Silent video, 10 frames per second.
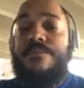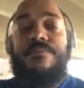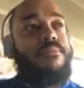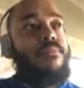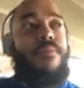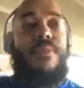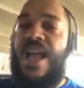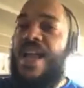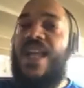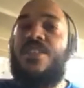And that's the
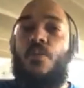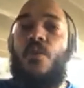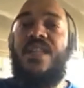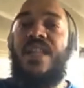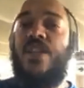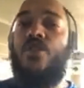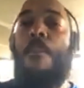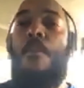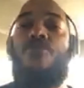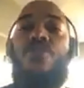one thing. So I most
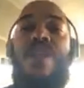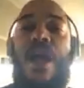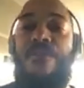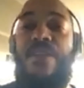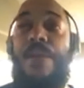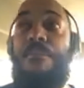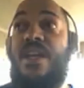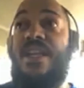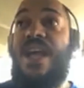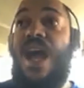definitely am going to
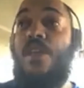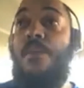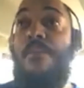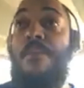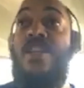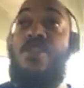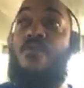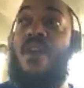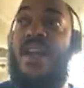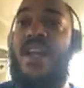document my trainings
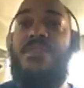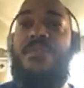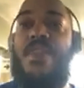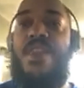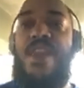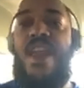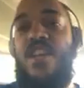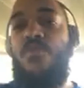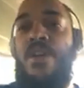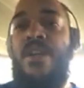for the next one.
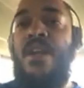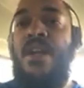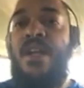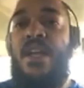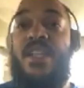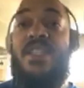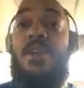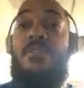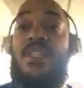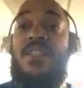The series is going
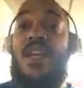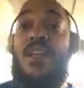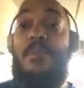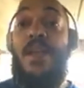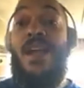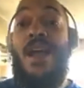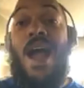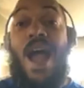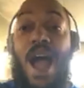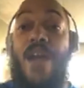to be how to
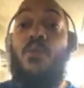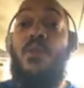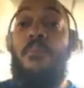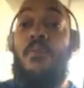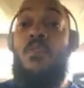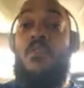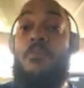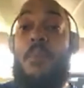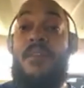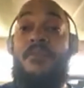improve my
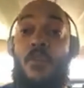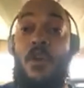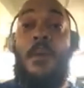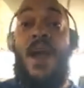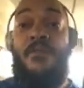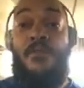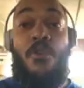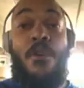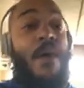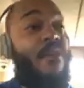4x4 by
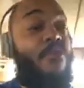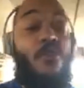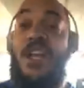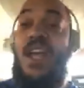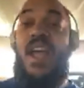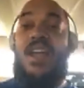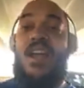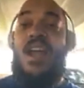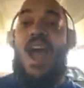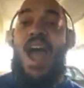48.
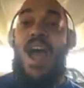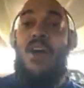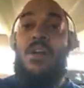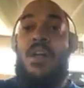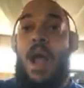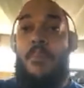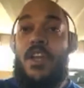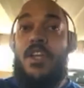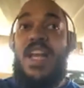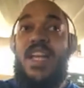How? I'm going to take this
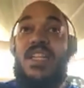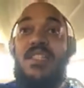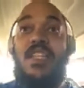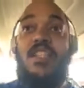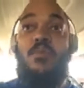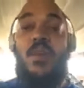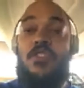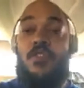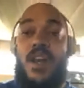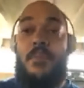6-week training
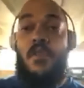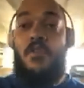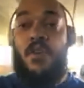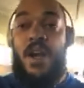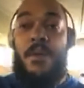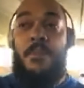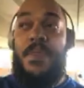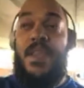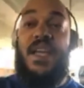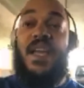program,
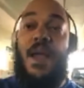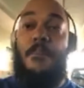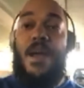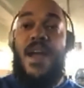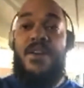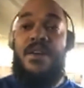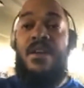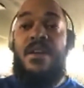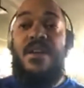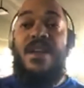get better,
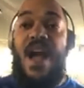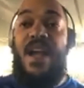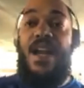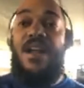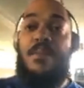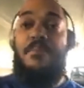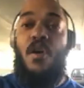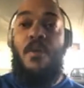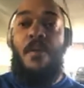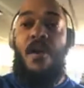knock it out the ballpark,
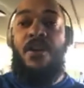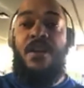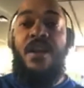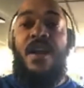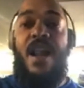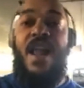and